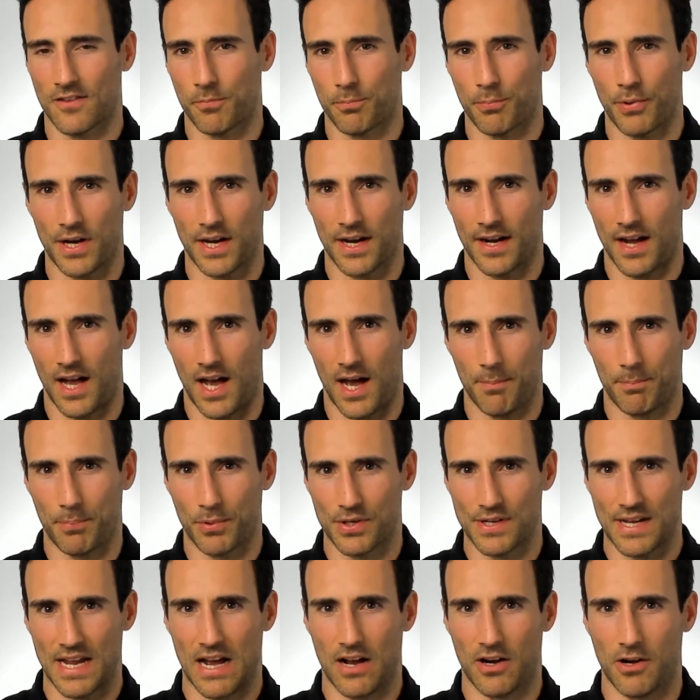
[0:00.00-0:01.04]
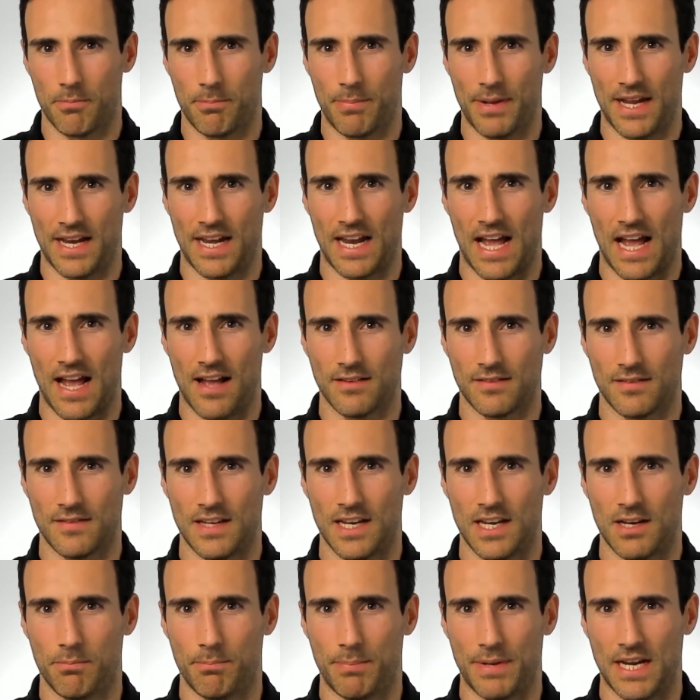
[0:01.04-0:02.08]
Bring it up or down a bit as
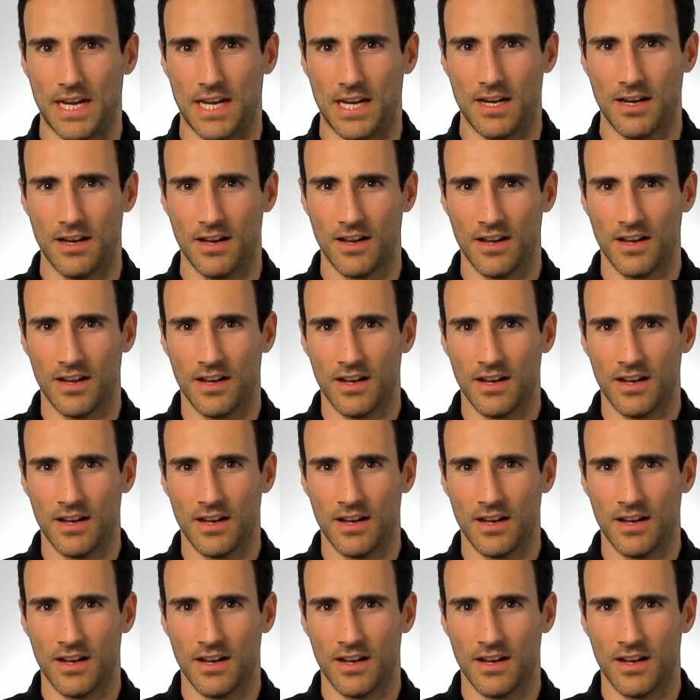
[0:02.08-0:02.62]
need be,